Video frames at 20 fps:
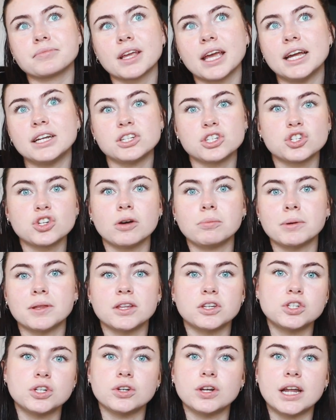it just told me
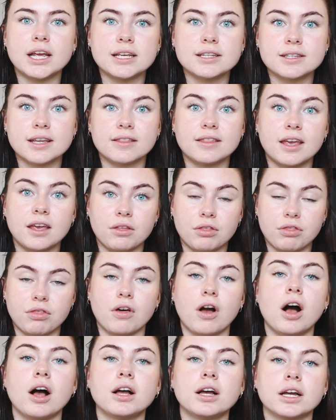the 2 days that they
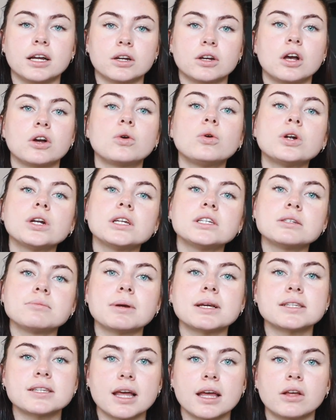thought, according to
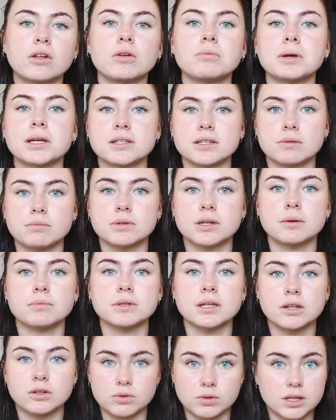my cycle, my
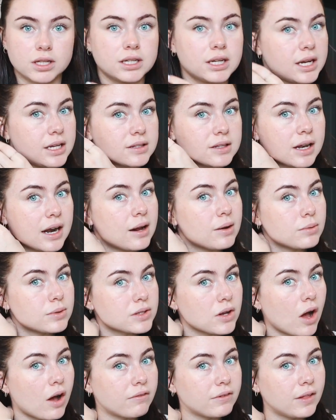symptoms, those were the days that I
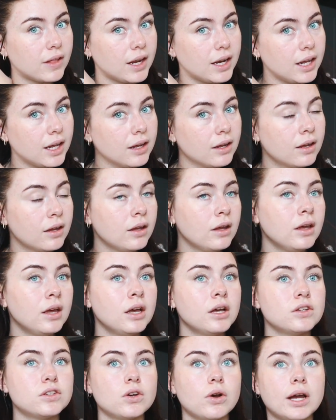was ovulating.
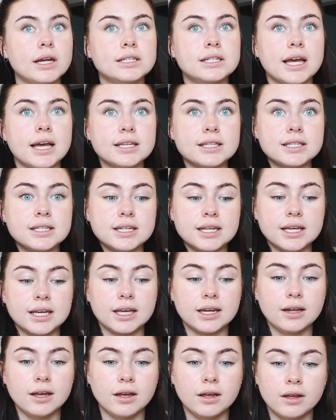So I
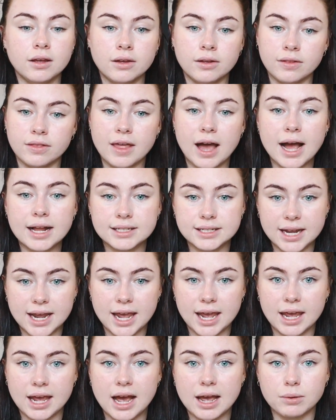tested that
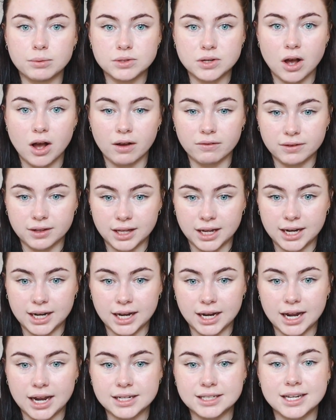day, I was
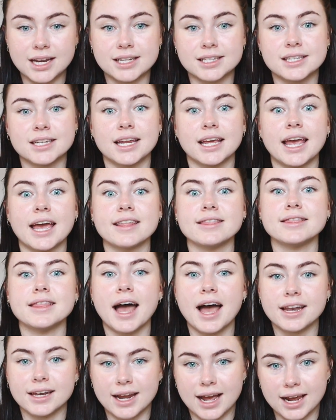ovulating. I tested again
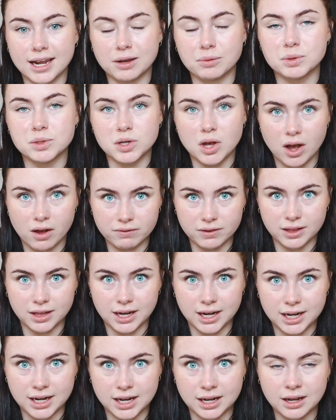that night, was
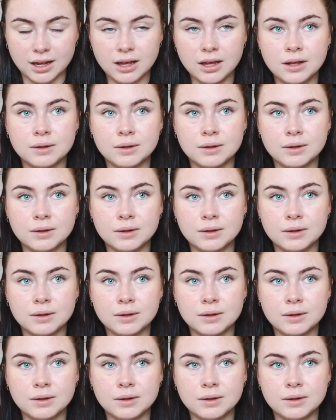ovulating.